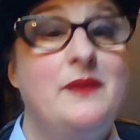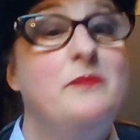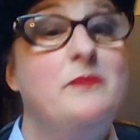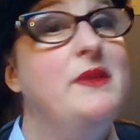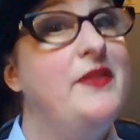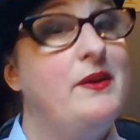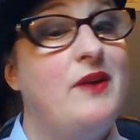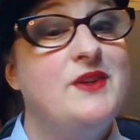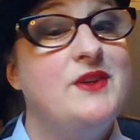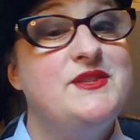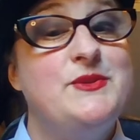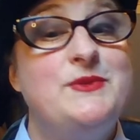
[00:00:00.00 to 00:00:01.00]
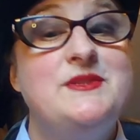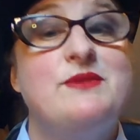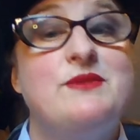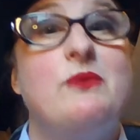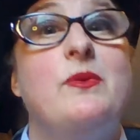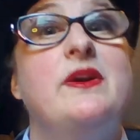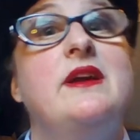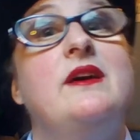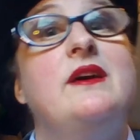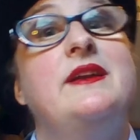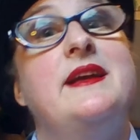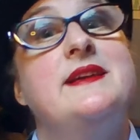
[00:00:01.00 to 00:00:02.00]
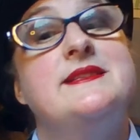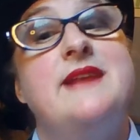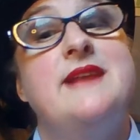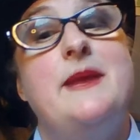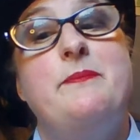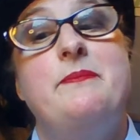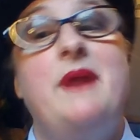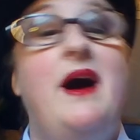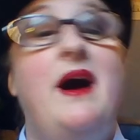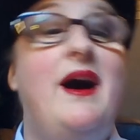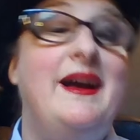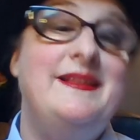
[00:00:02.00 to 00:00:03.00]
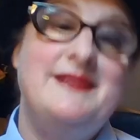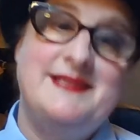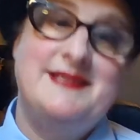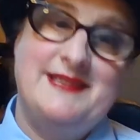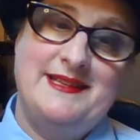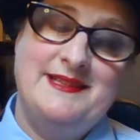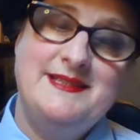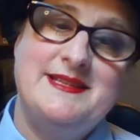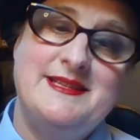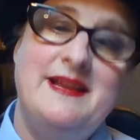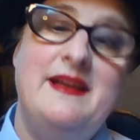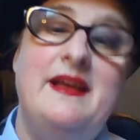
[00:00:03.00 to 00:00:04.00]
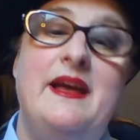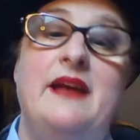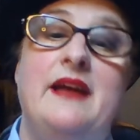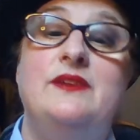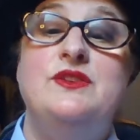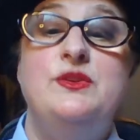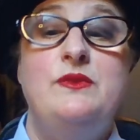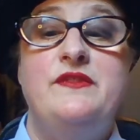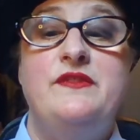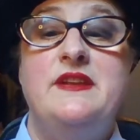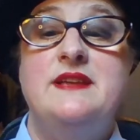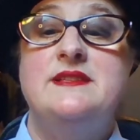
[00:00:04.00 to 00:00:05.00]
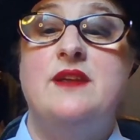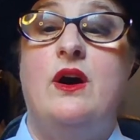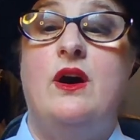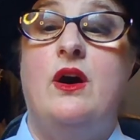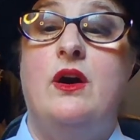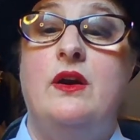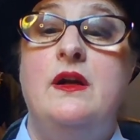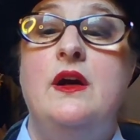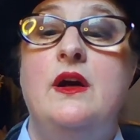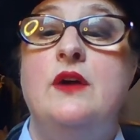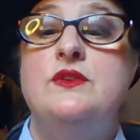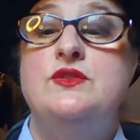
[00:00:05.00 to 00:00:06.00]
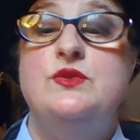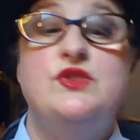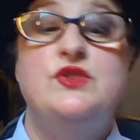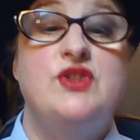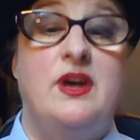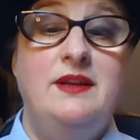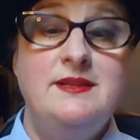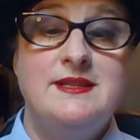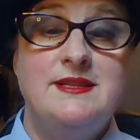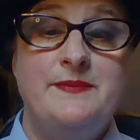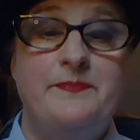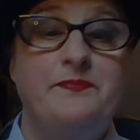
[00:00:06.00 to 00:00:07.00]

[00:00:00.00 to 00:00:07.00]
But there are students who are working on Inkscape behind the scenes, and two of these are Sushant,